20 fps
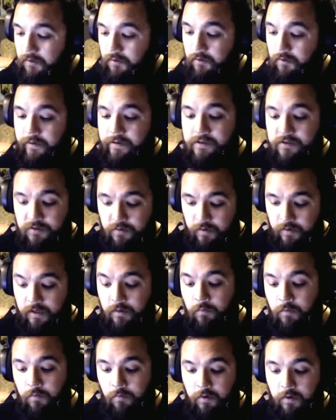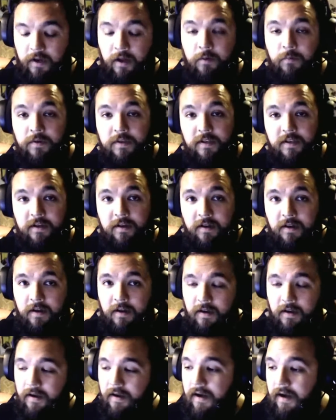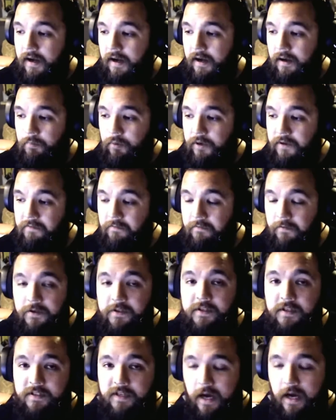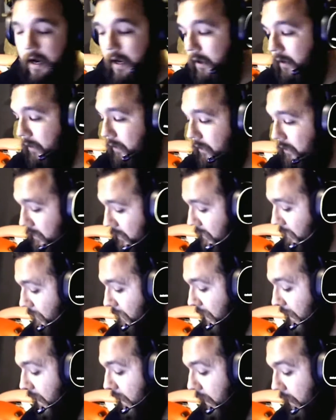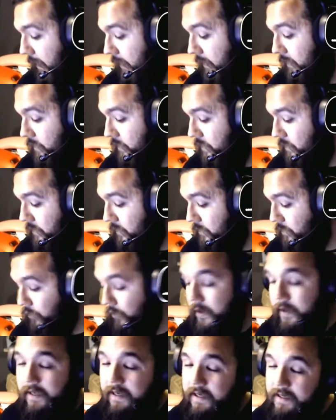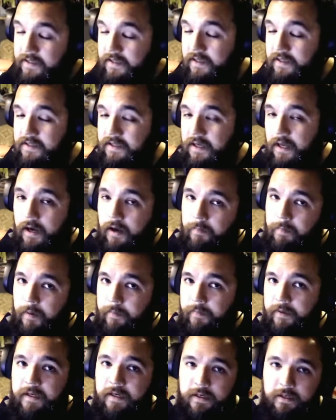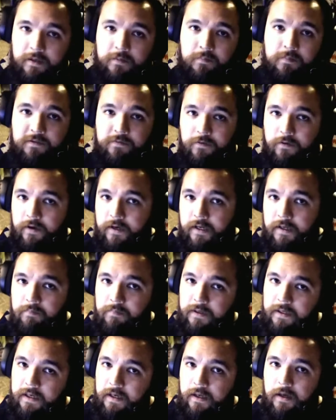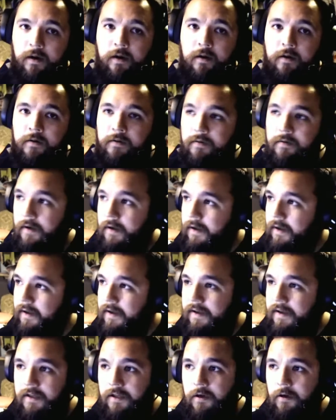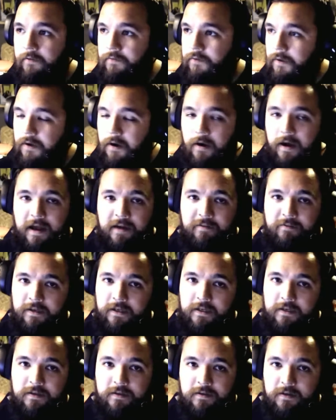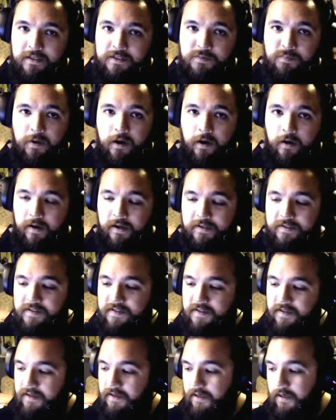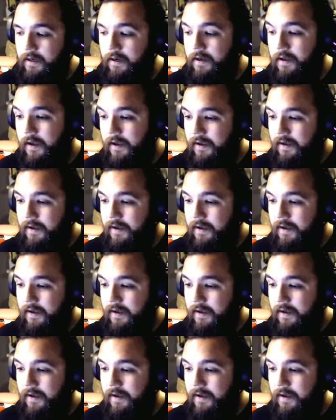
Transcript: green screen when we're done with it. Pretty versatile and pretty easy to set up. I mean, it could be for any beginner. If you don't have any experience in,